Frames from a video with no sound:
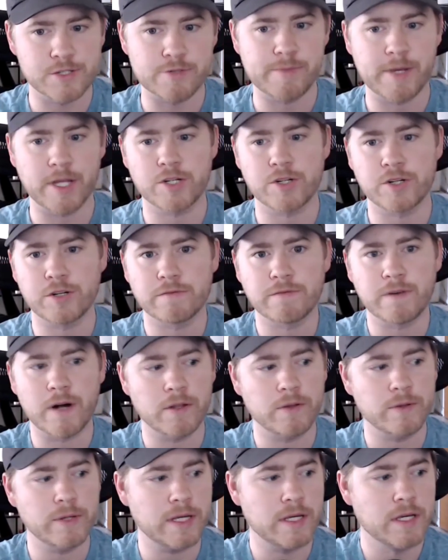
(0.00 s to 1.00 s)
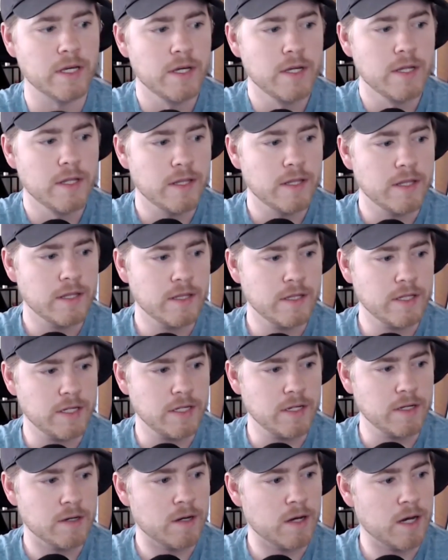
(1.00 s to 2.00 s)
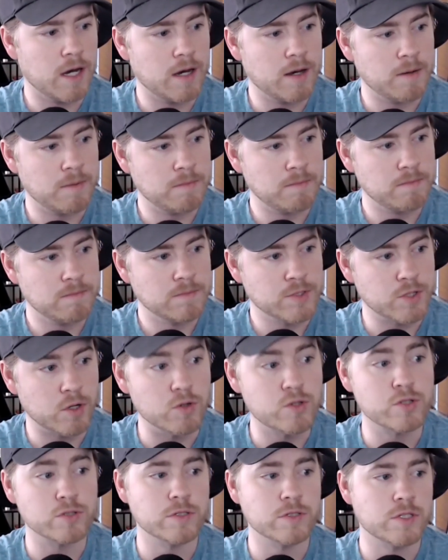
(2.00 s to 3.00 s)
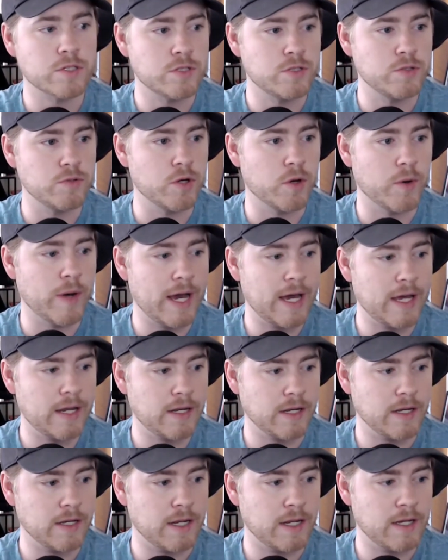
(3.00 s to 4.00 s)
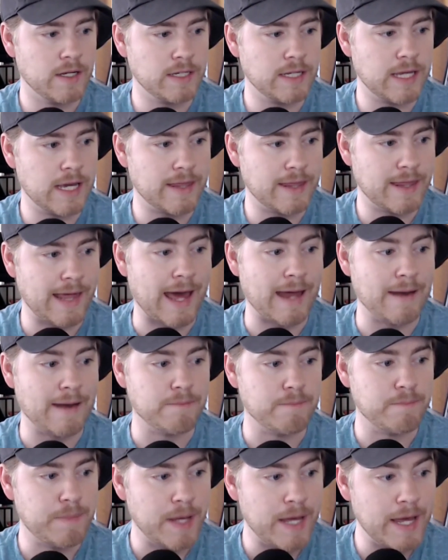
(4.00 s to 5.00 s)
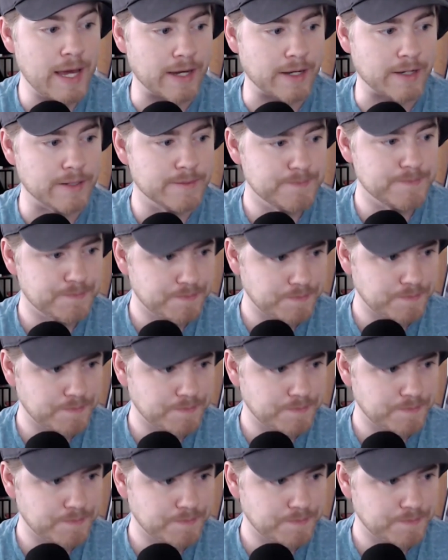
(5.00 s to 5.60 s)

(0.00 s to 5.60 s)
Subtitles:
So make sure you're following the socials to go ahead and get that pick.